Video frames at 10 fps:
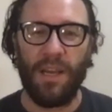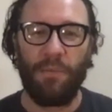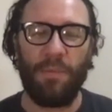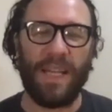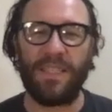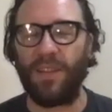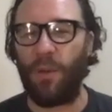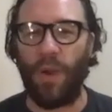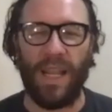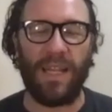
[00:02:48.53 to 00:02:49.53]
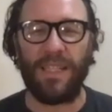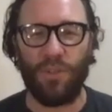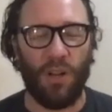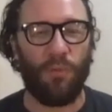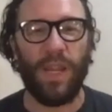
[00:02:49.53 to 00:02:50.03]
we basically went in and
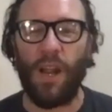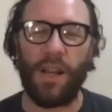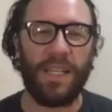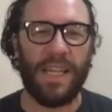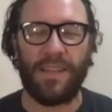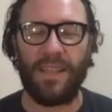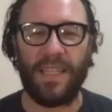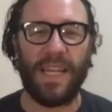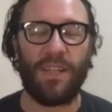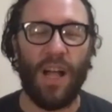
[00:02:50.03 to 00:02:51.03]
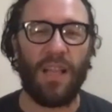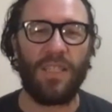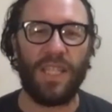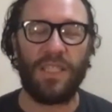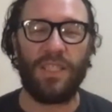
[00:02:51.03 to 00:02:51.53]
sort of re-architected the
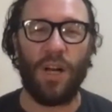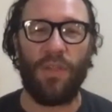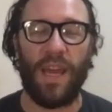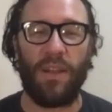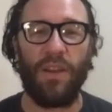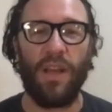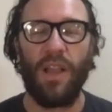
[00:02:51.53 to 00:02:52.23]
technology so that